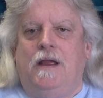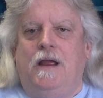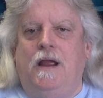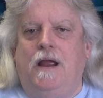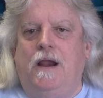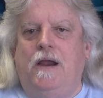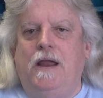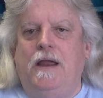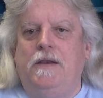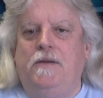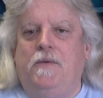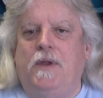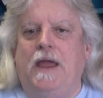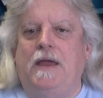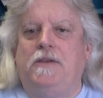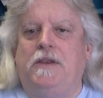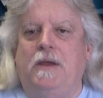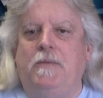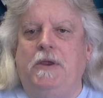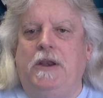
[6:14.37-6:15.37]
All right, we've
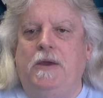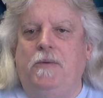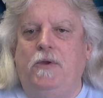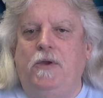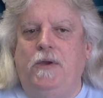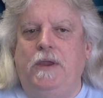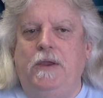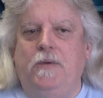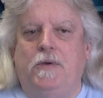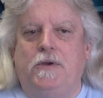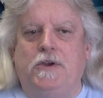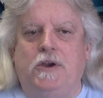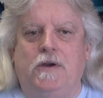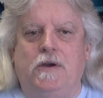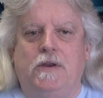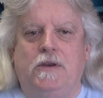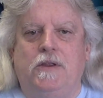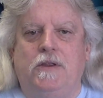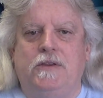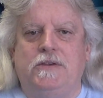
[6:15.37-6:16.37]
got WWE
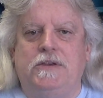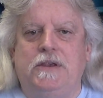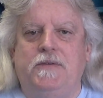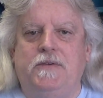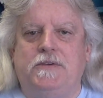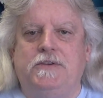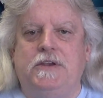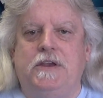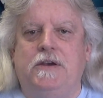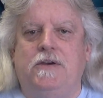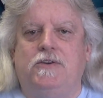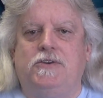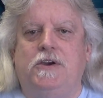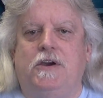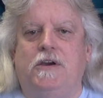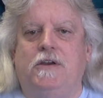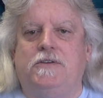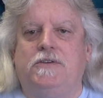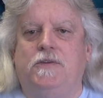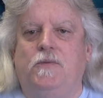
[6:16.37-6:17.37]
returning to the Civic Center,
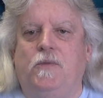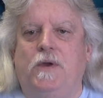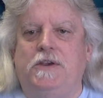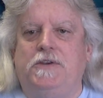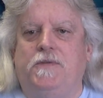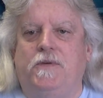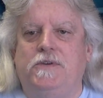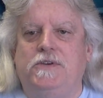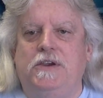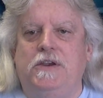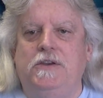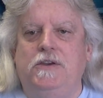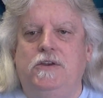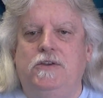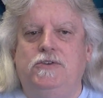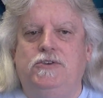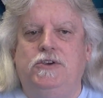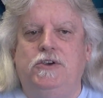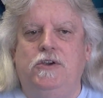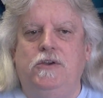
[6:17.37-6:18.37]
Charleston, West
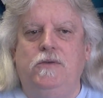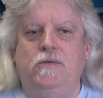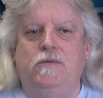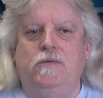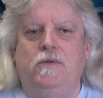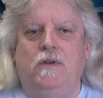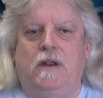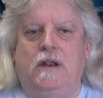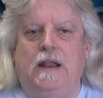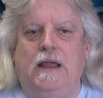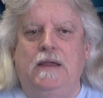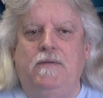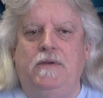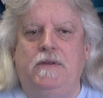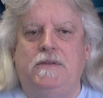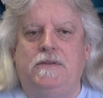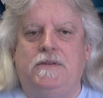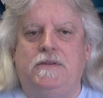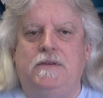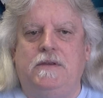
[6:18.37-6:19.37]
Virginia, June
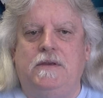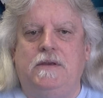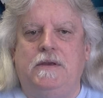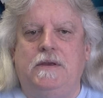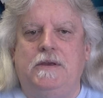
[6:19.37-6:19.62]
11th.